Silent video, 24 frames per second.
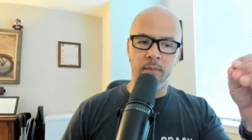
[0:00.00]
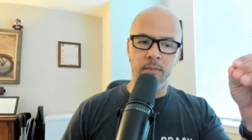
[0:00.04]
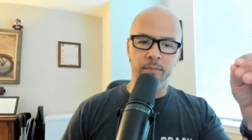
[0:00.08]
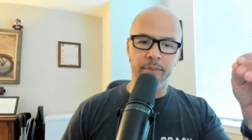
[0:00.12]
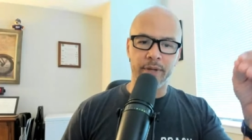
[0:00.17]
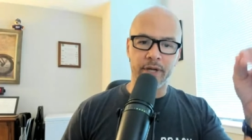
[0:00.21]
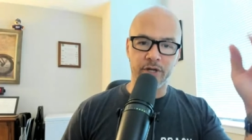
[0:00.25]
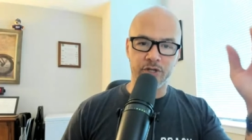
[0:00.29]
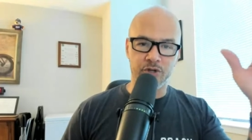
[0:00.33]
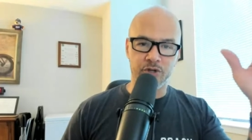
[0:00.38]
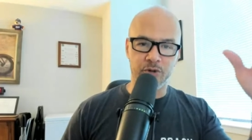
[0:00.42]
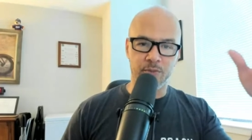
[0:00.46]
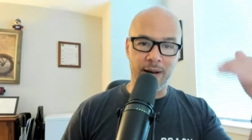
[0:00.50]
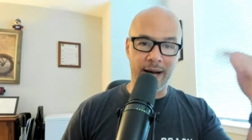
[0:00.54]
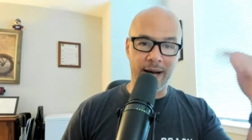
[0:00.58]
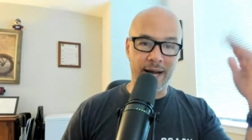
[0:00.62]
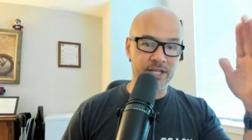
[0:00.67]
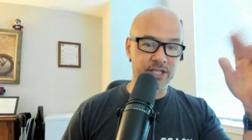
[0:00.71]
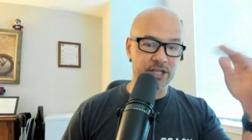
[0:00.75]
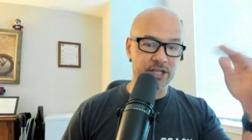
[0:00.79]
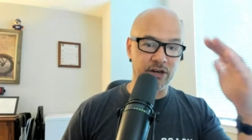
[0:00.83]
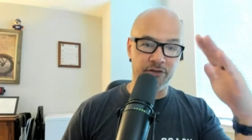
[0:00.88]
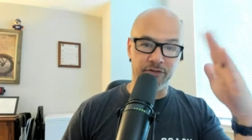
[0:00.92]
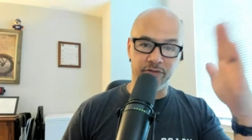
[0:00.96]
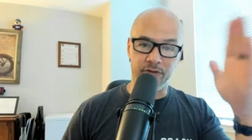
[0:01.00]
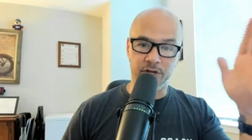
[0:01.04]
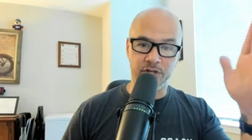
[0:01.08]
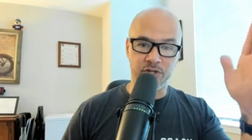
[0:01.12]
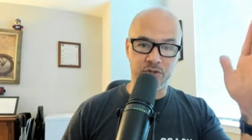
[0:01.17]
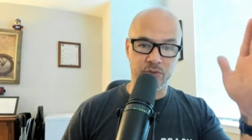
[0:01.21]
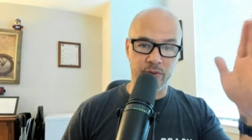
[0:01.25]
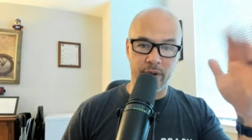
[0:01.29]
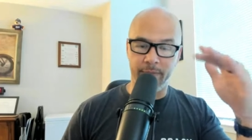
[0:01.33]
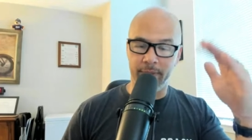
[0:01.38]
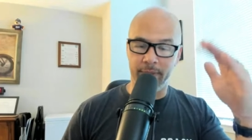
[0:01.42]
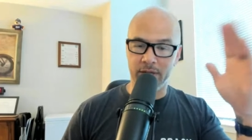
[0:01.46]
because your body's going to
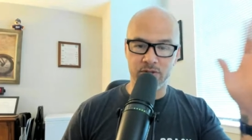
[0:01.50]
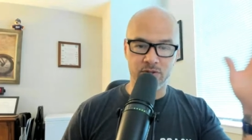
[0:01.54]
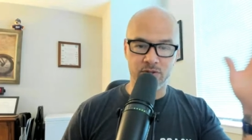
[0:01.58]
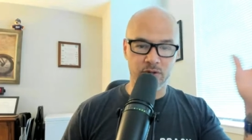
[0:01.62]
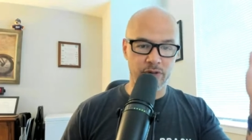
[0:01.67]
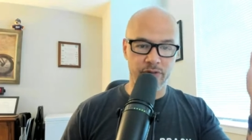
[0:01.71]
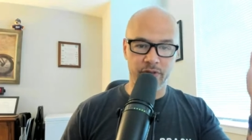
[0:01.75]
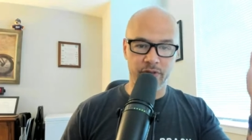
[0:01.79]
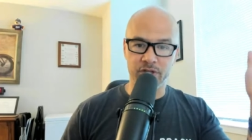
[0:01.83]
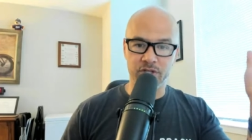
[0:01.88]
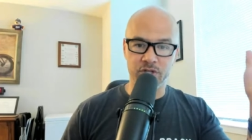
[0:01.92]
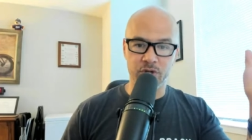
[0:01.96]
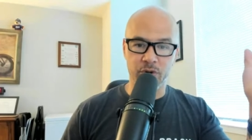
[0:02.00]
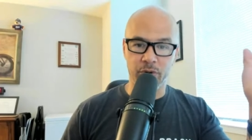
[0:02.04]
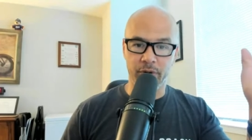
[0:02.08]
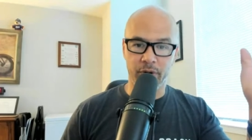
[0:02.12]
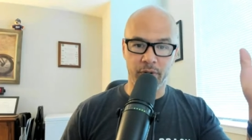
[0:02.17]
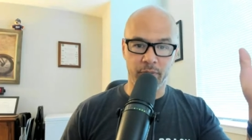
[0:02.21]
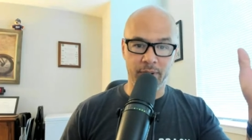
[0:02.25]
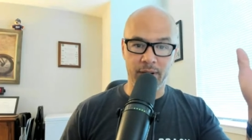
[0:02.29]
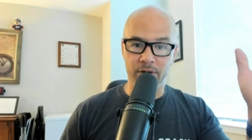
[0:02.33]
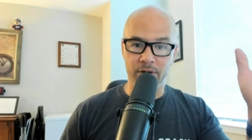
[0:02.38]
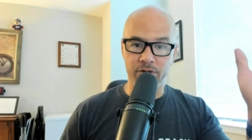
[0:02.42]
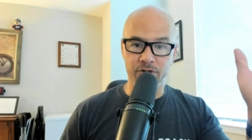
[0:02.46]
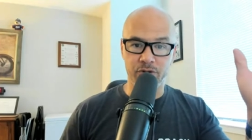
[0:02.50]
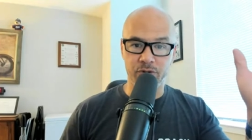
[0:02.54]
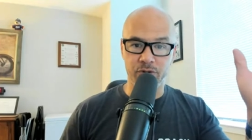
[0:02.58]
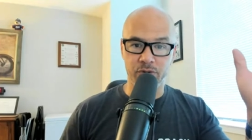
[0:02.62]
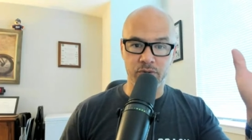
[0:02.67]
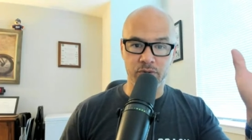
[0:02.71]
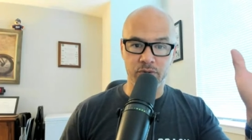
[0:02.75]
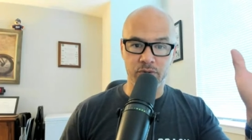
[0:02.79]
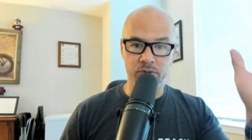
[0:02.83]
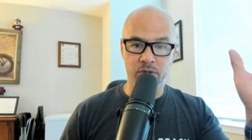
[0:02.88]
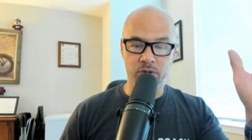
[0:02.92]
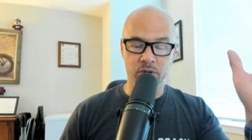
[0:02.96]
fluctuate based on things going around
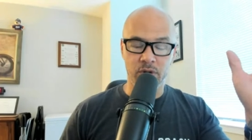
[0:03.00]
you.